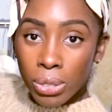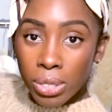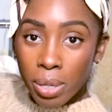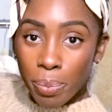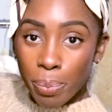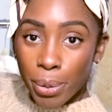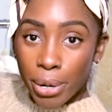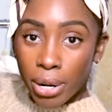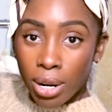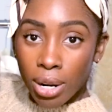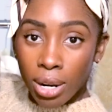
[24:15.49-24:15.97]

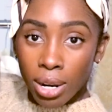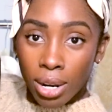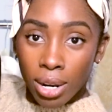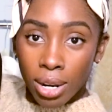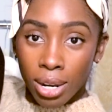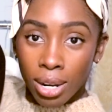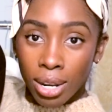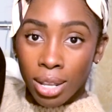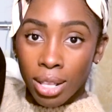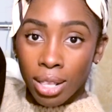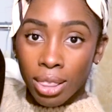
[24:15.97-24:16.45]
zipper,
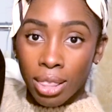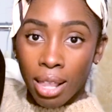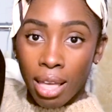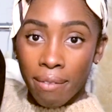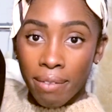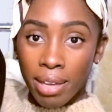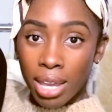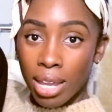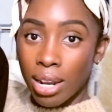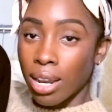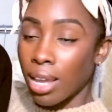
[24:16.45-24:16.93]
love
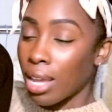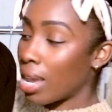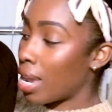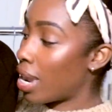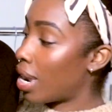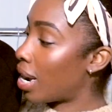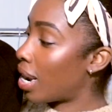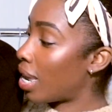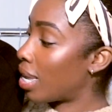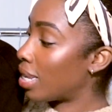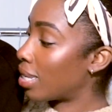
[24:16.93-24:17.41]
it,
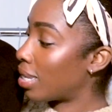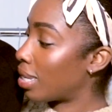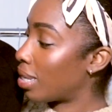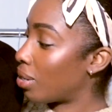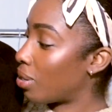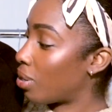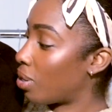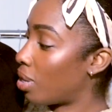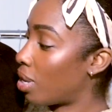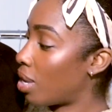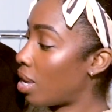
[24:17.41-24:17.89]
and it has a
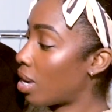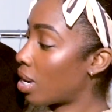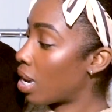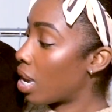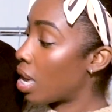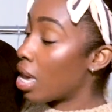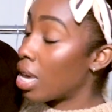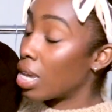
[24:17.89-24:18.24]
little hook.